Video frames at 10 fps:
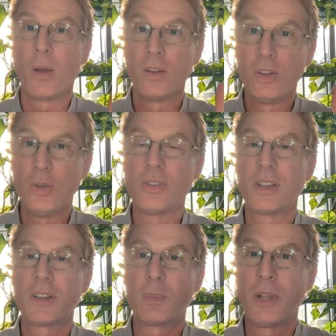
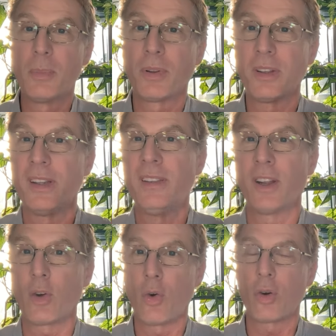using the people in
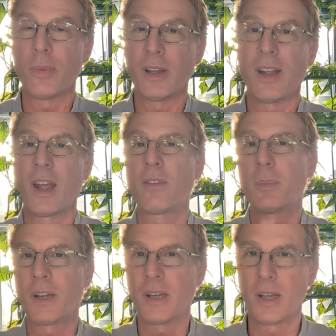their orbit,
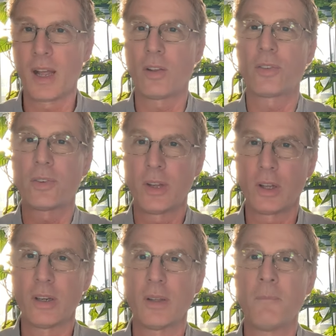everybody else. They're
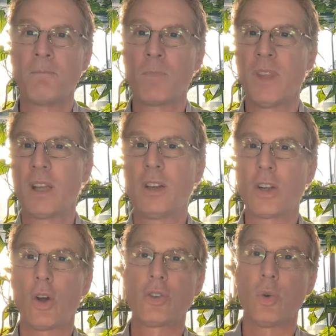going to they're going to
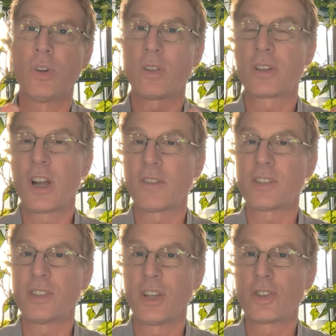go to another
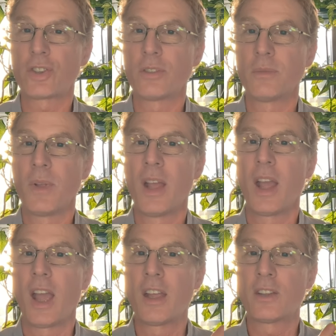conversation
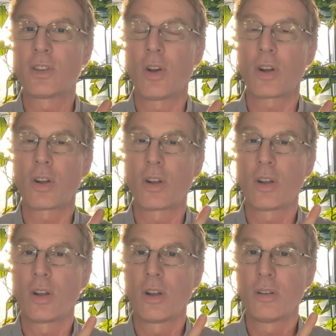and talk
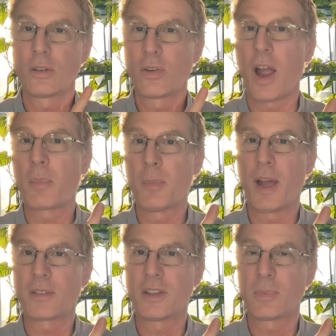crap
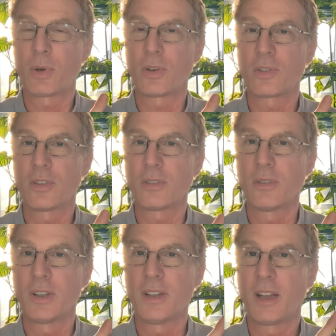about this person.
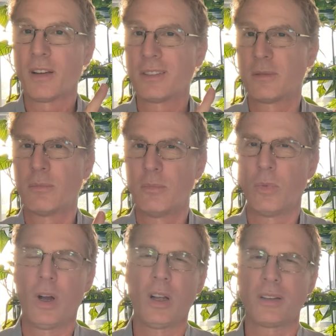Say, uh,
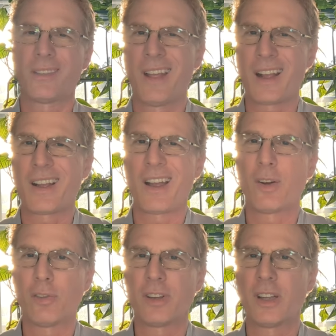wow, that guy
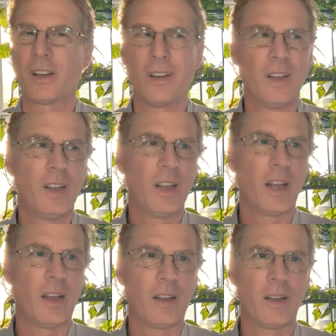over there.
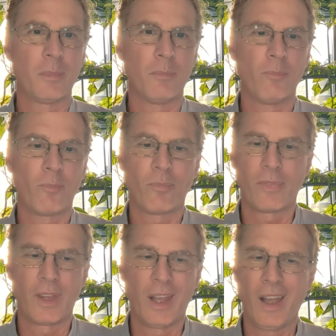Um,
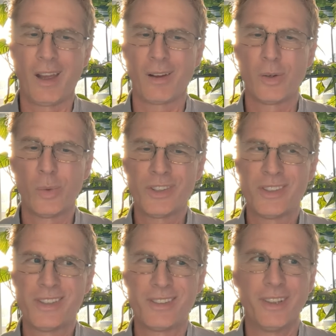yeah, what's
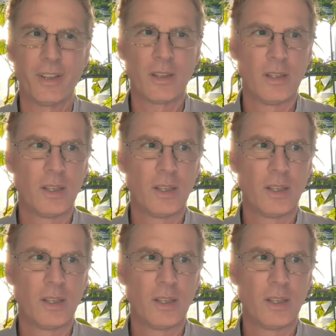his deal?